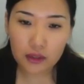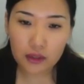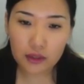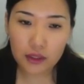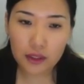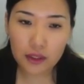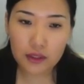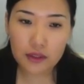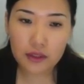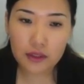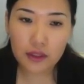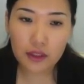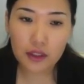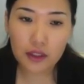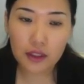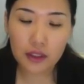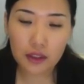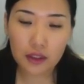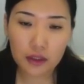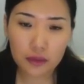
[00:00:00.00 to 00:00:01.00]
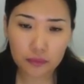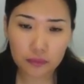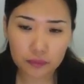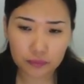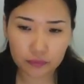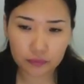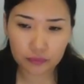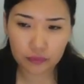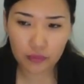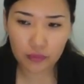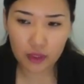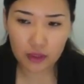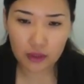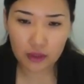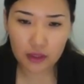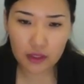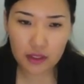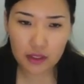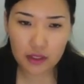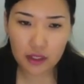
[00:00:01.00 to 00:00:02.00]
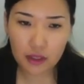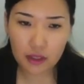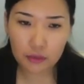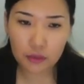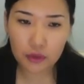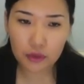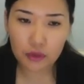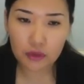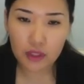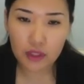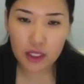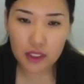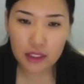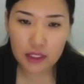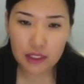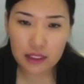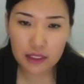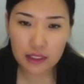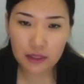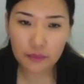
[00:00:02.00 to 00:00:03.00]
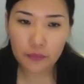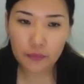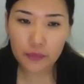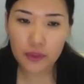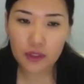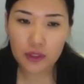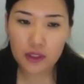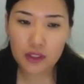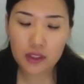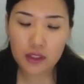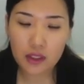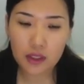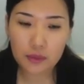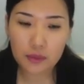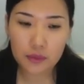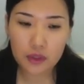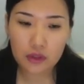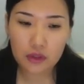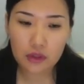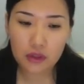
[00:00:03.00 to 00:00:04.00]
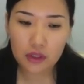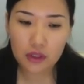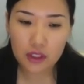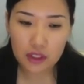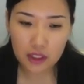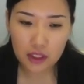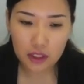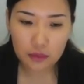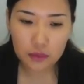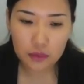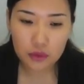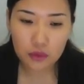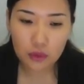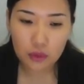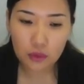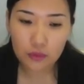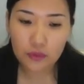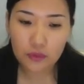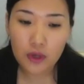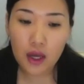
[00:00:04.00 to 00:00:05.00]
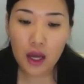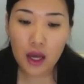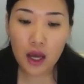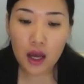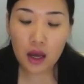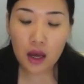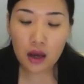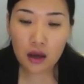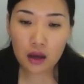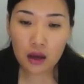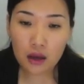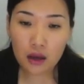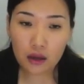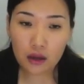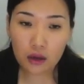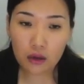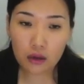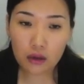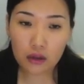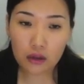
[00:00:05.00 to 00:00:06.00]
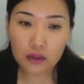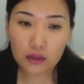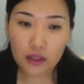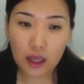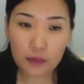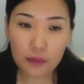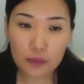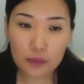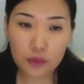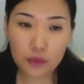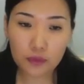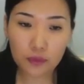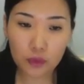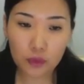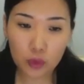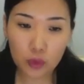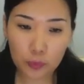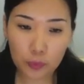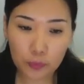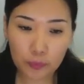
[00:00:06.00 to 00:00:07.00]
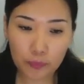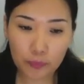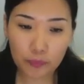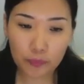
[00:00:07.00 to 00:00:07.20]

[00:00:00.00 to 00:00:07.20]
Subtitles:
Next, here in this table you can see the description of types of loop.